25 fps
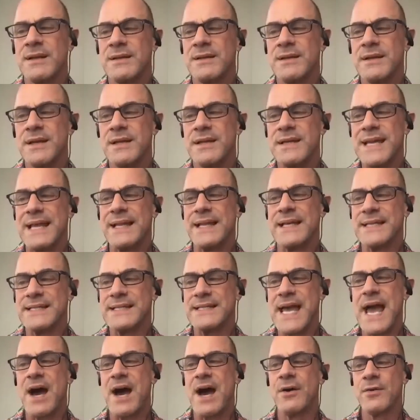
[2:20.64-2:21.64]

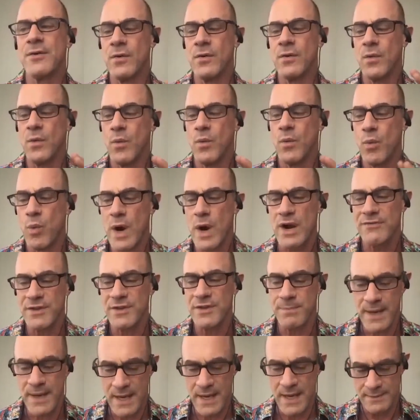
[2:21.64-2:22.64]
nailing down, where
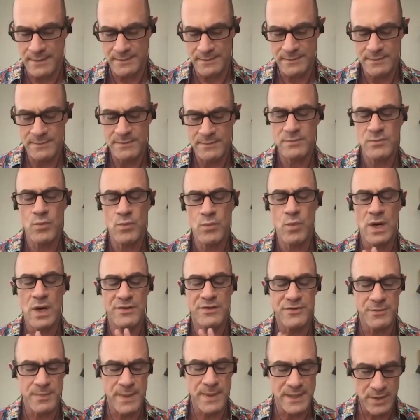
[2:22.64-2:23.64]
have you been?
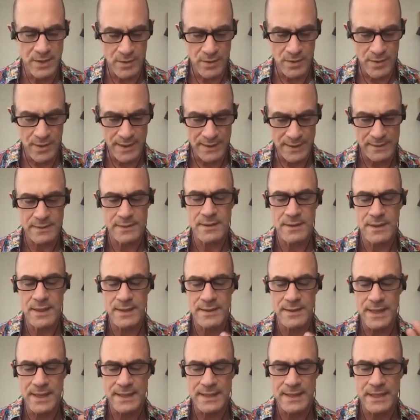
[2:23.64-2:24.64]
What have you been doing?
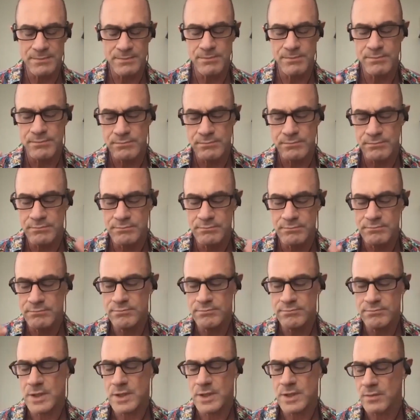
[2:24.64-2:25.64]
And that can,
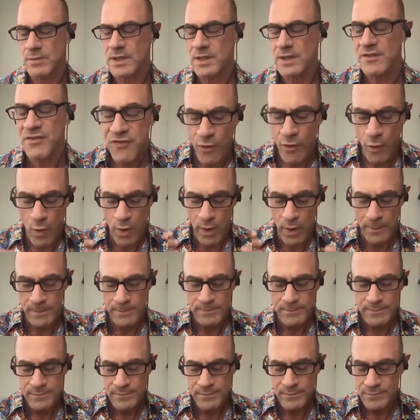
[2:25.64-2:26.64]
you know,
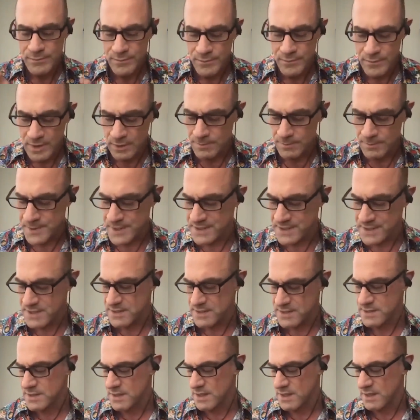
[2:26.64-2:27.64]
inform little
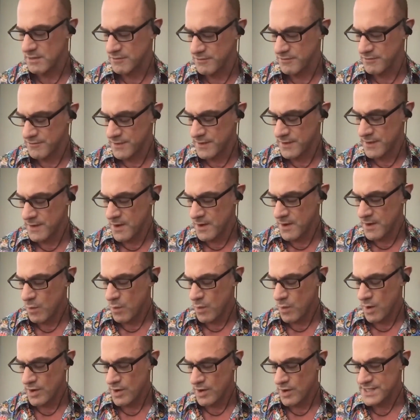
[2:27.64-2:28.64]
pieces of
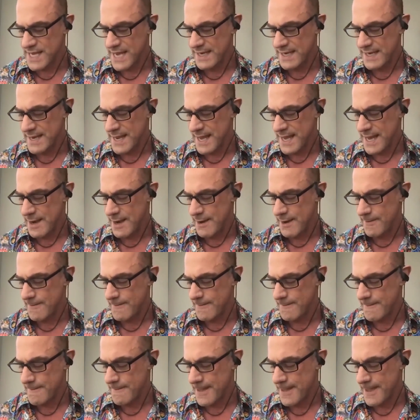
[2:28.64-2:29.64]
where he's at
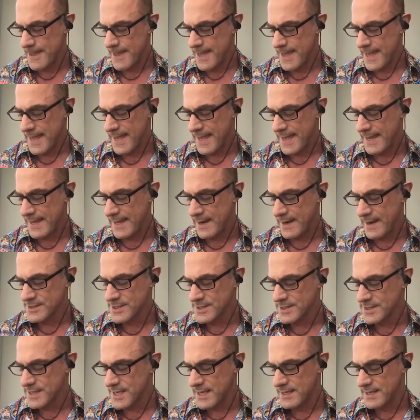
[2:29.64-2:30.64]
now. And I'll
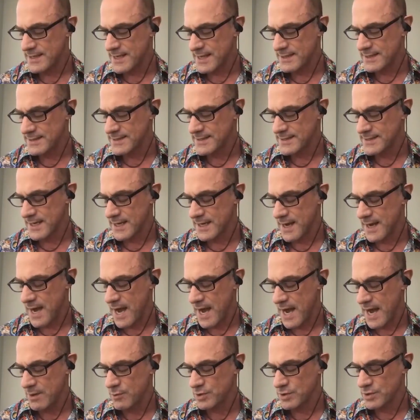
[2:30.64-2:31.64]
say
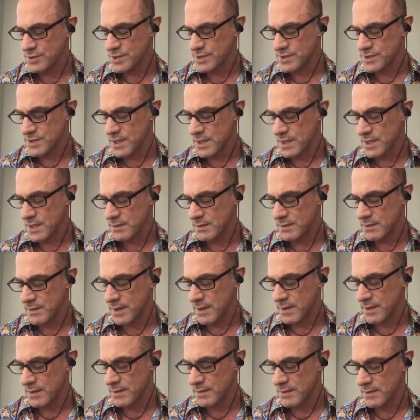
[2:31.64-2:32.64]
that
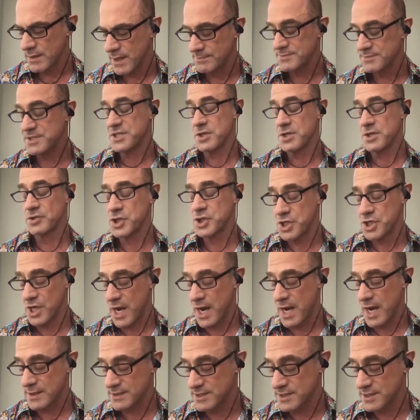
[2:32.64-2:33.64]
I'm still
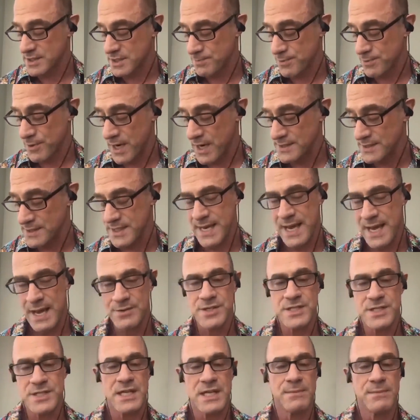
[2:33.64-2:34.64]
shocked and surprised at
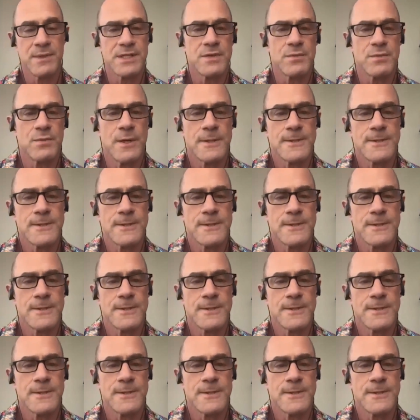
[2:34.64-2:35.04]
how seamless it